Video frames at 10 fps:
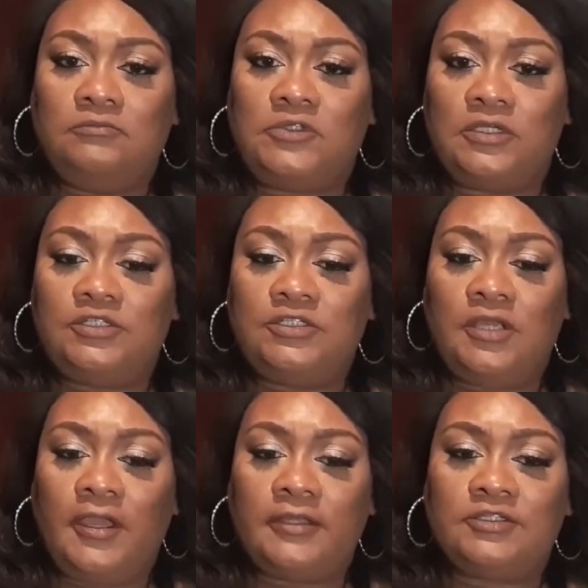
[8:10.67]
Does
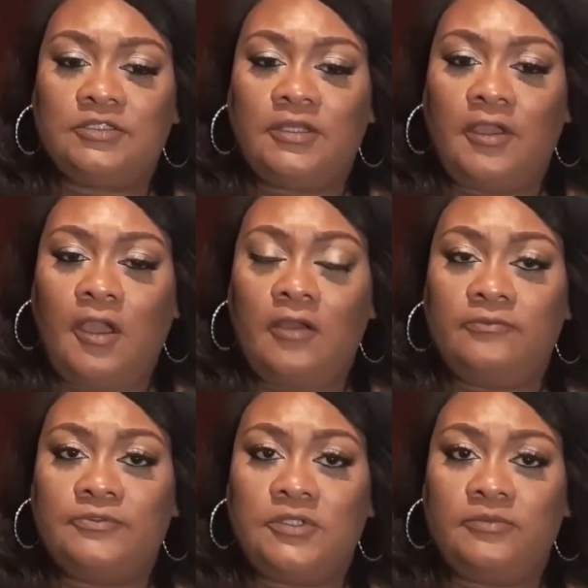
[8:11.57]
she actually
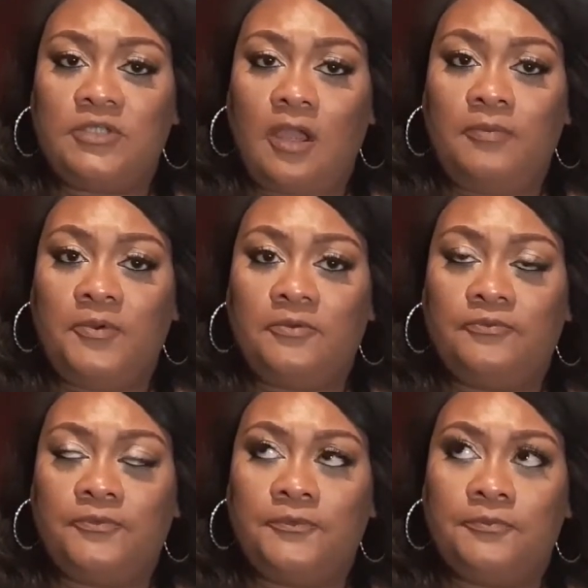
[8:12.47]
have some type of